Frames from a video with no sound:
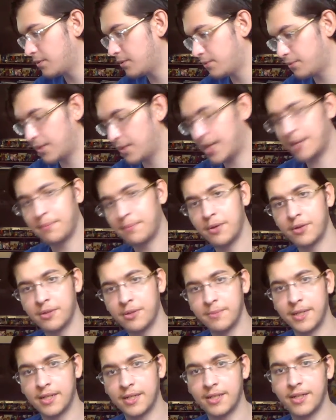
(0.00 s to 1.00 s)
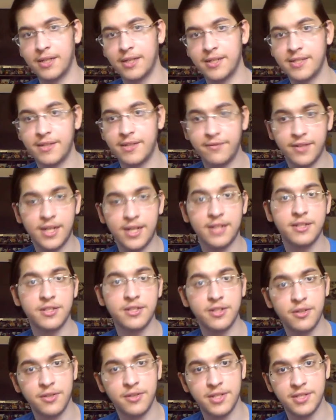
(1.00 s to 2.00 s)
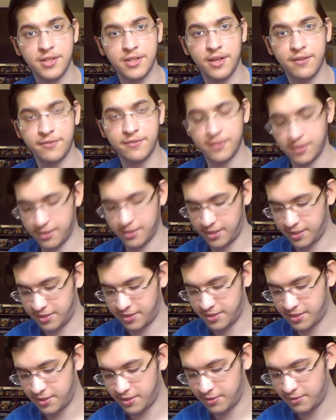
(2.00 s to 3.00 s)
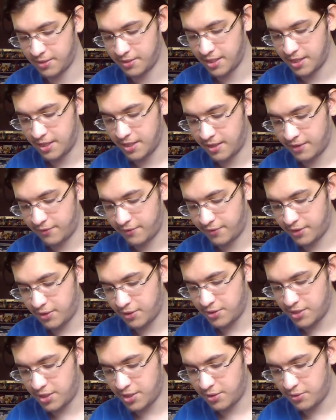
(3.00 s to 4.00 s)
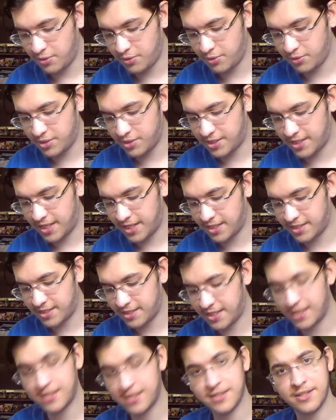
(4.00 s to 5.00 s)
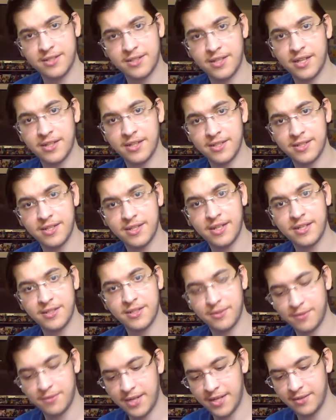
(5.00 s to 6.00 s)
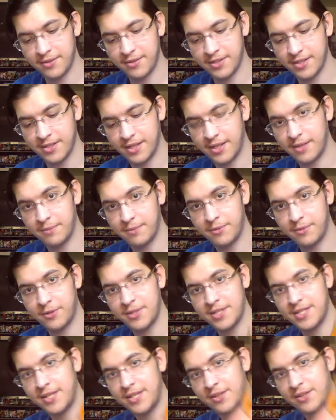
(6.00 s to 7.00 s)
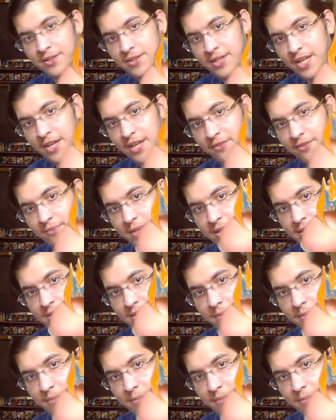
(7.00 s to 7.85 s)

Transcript: we got Pokemon cards. I forgot to show these off earlier, so for those of you who stuck around, Christy also gave me some